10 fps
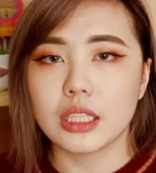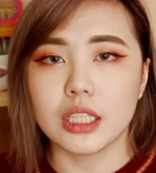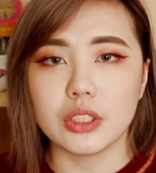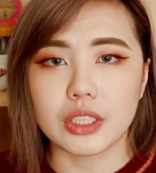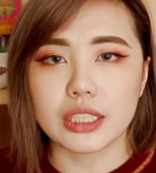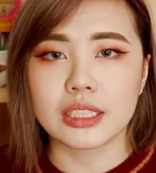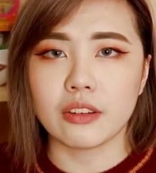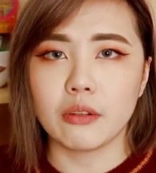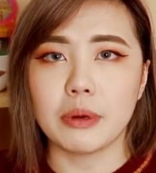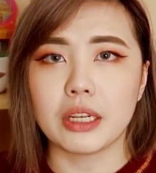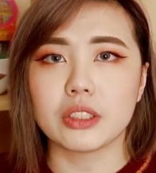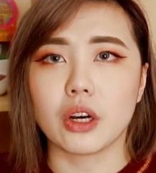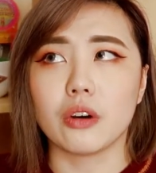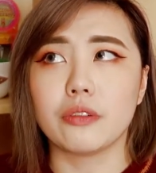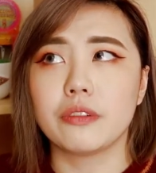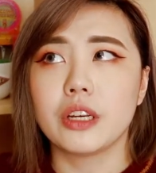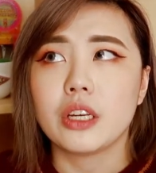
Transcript: then you get £7 off